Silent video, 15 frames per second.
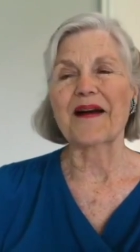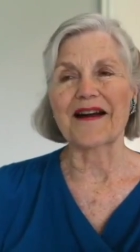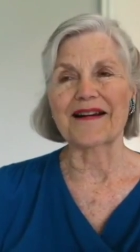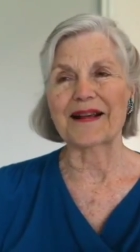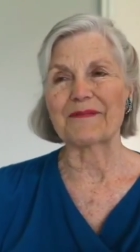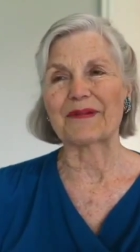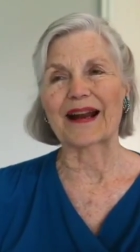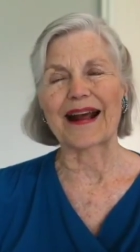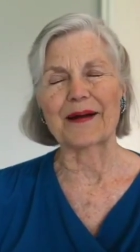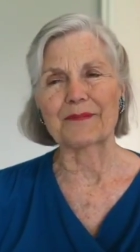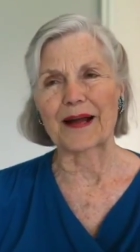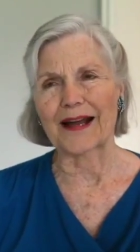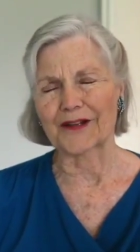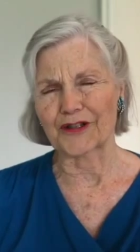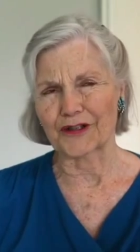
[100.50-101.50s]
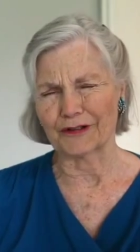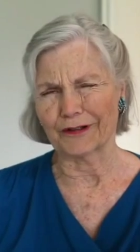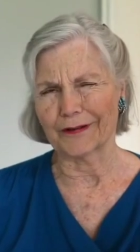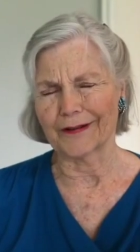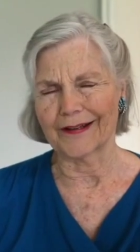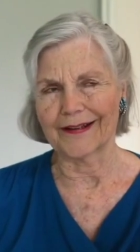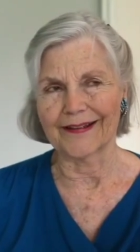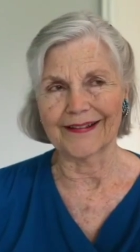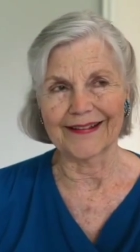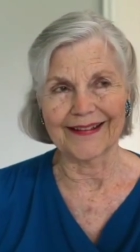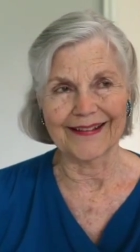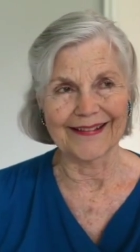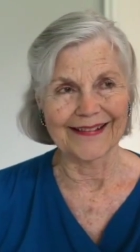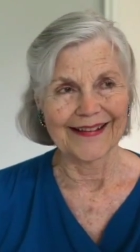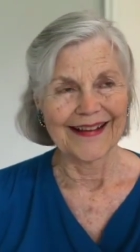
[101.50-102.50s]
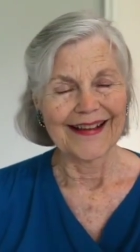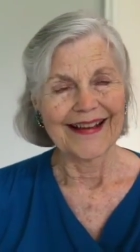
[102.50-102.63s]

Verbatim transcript: party, but I'm not sure that it did.